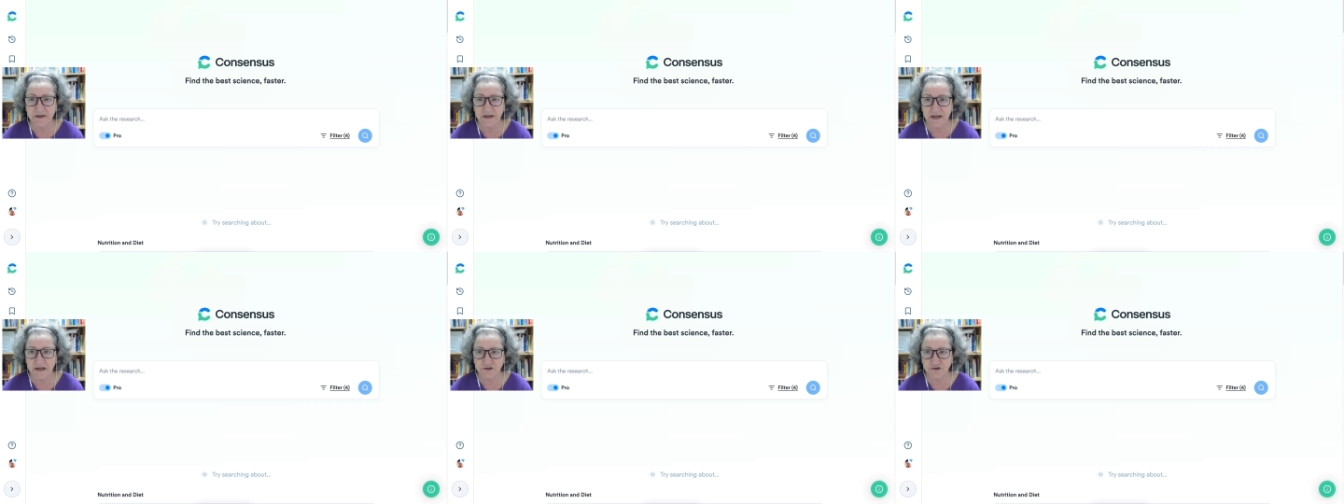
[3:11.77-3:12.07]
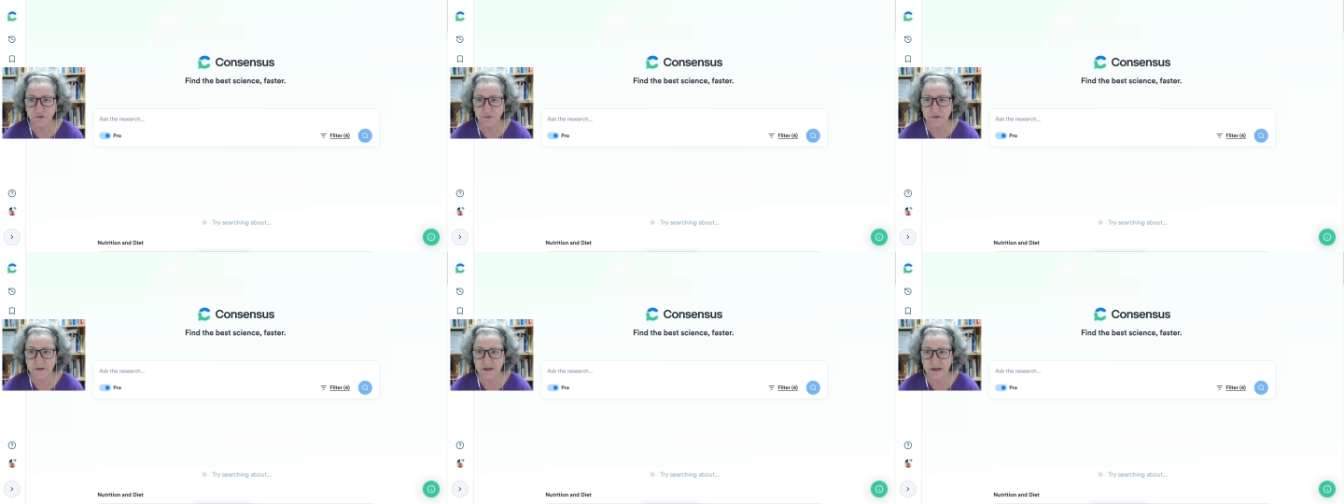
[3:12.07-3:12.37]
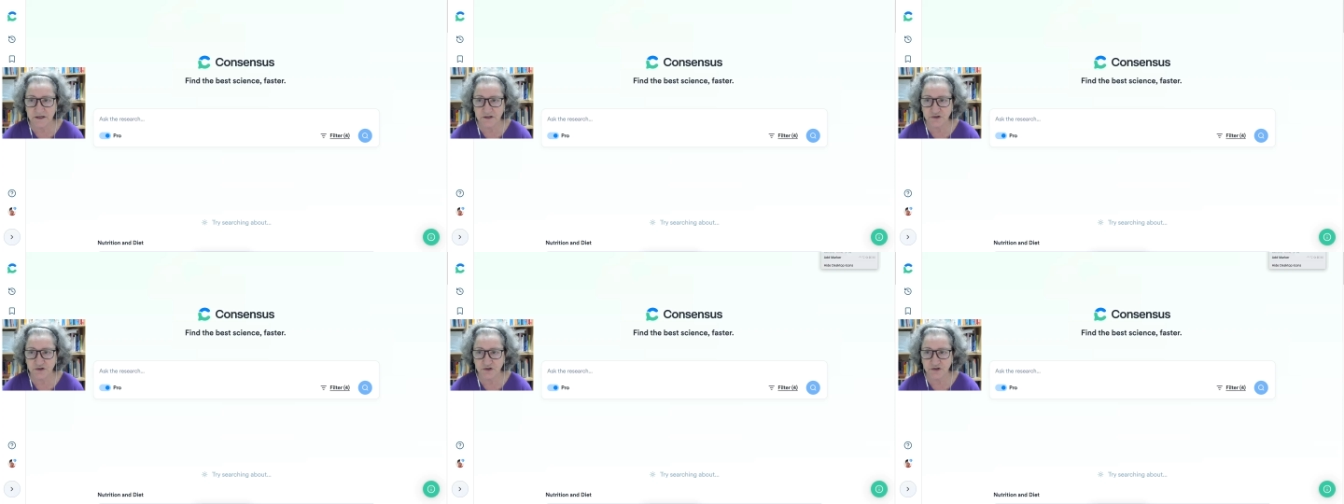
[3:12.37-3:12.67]

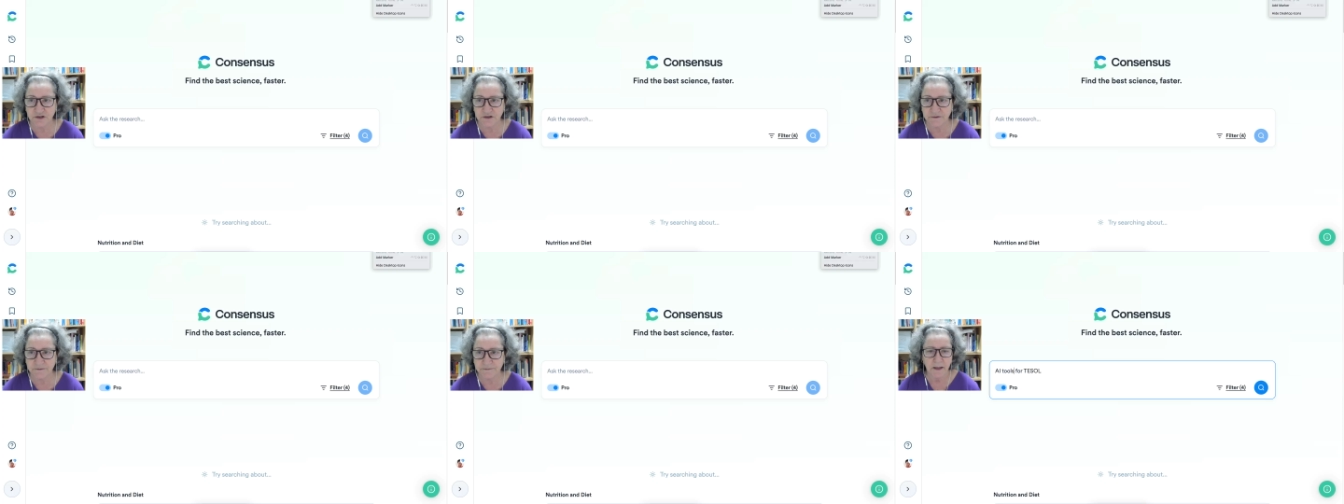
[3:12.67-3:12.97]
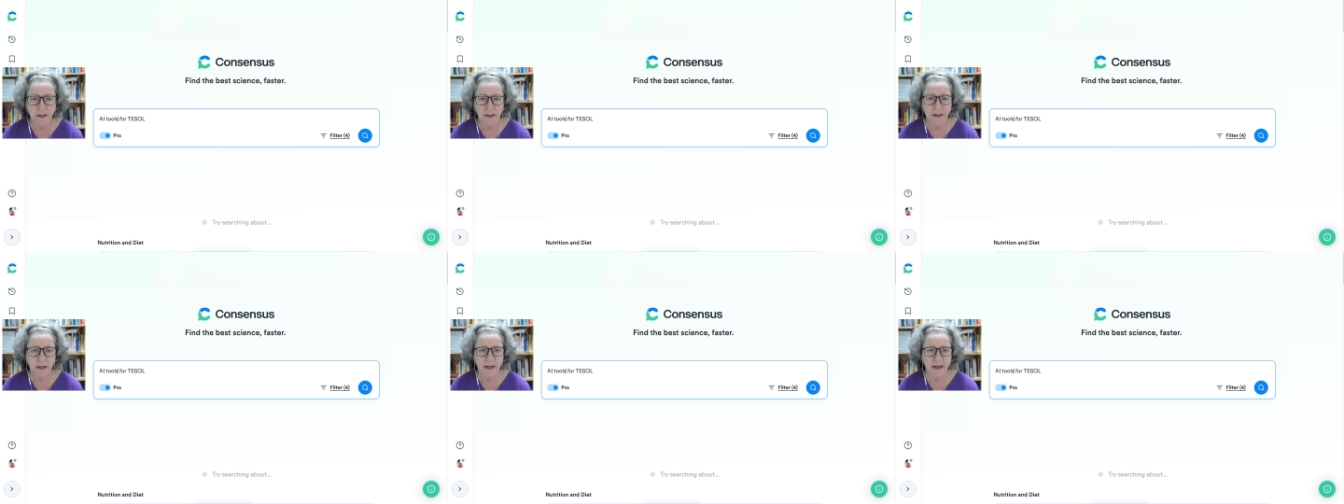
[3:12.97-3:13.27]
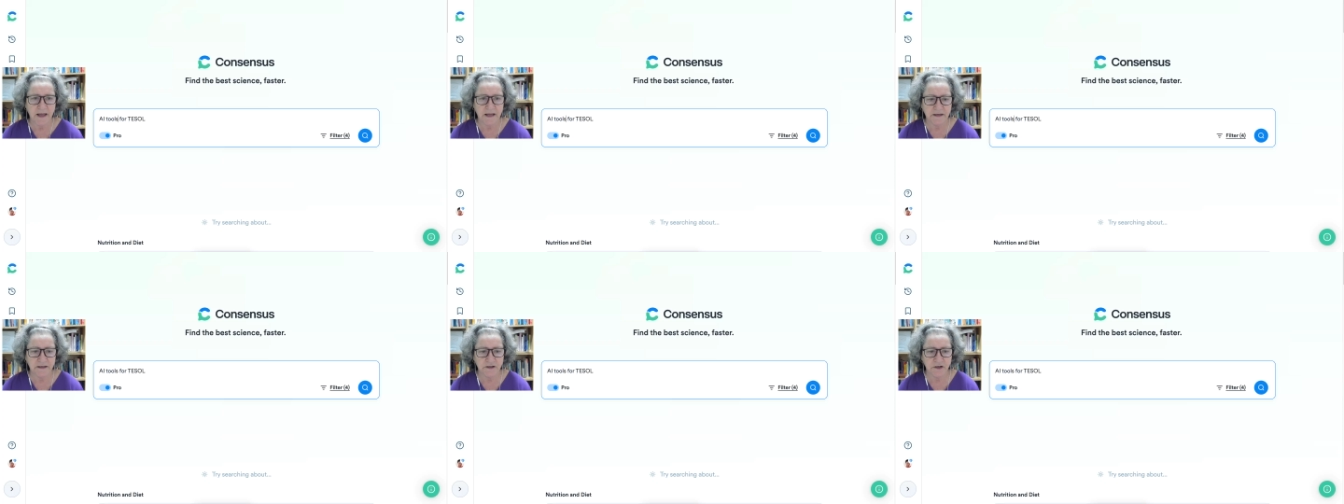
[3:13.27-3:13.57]
education.
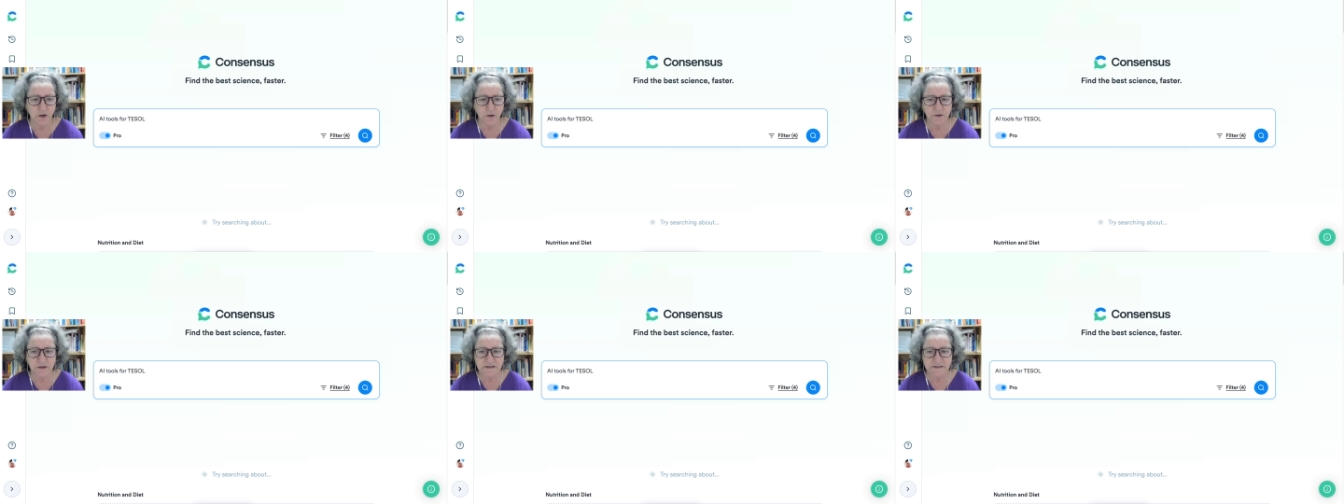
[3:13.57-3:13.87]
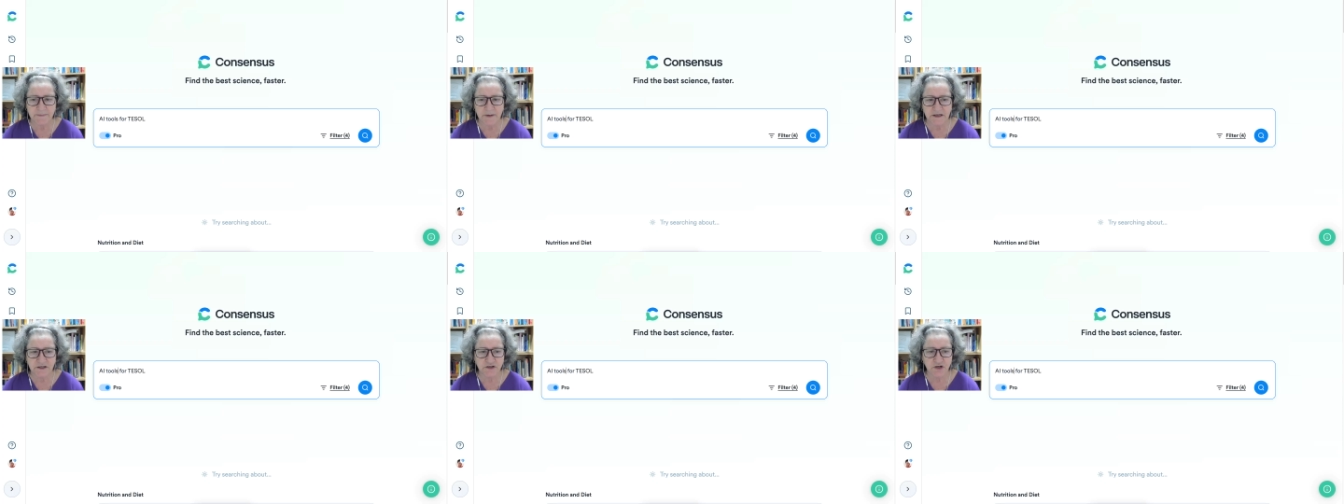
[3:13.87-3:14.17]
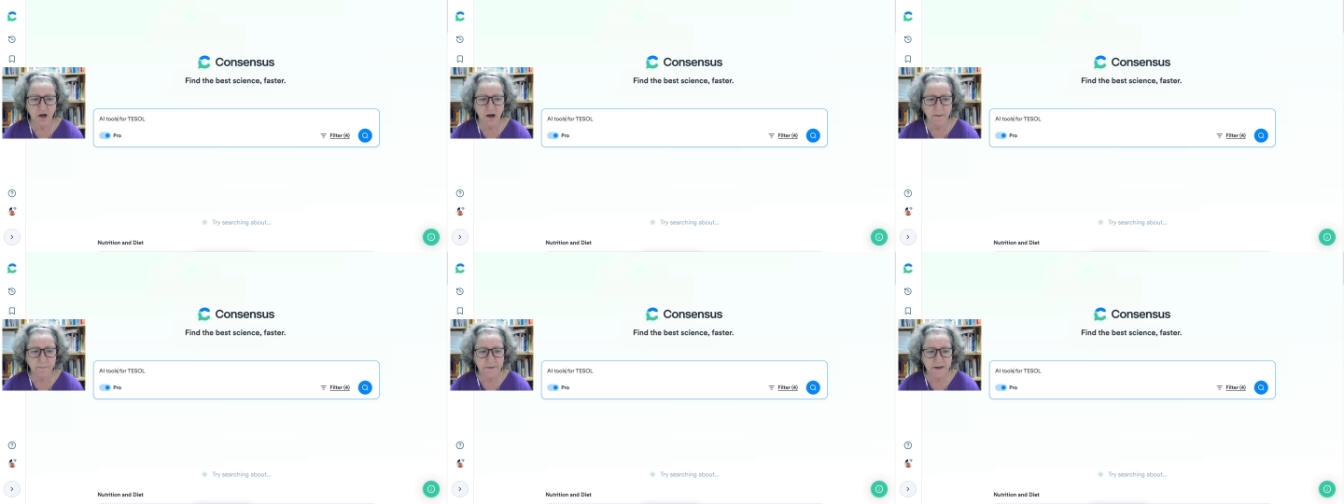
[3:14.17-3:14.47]
And notice my
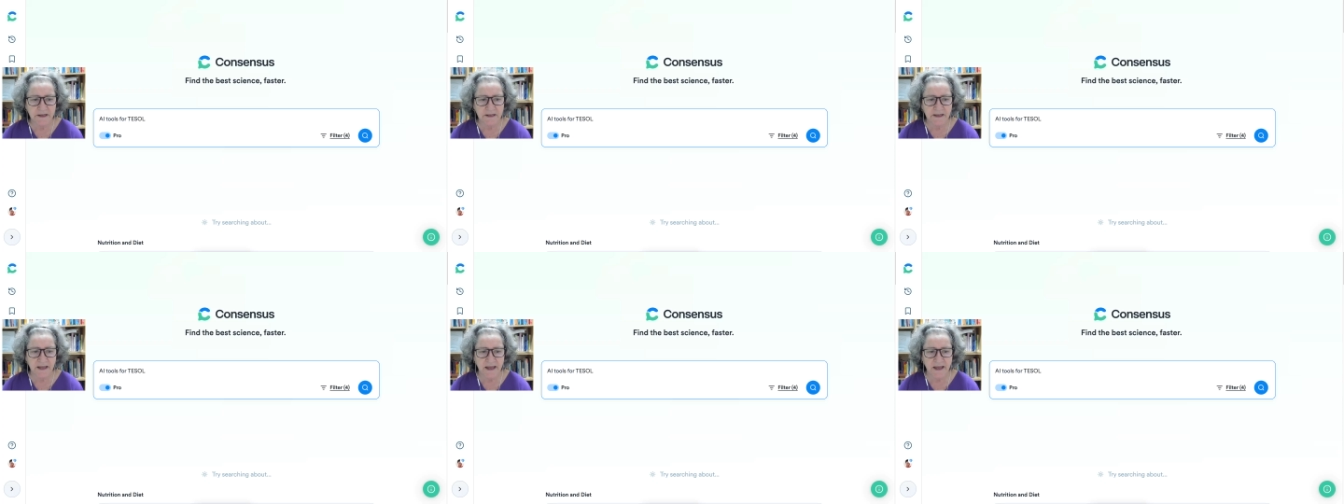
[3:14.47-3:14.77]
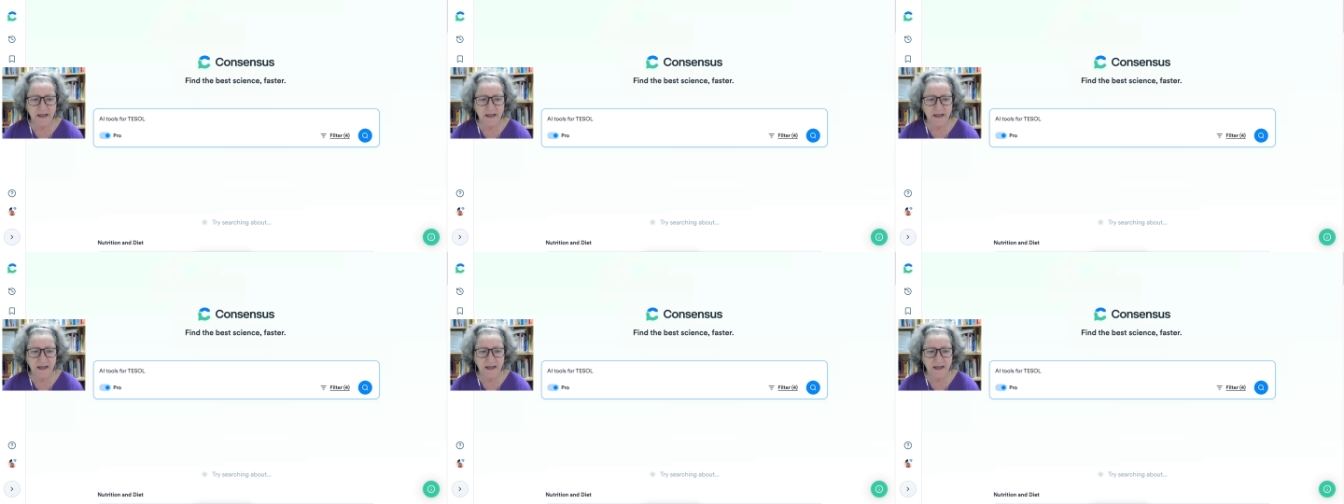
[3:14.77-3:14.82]
topic,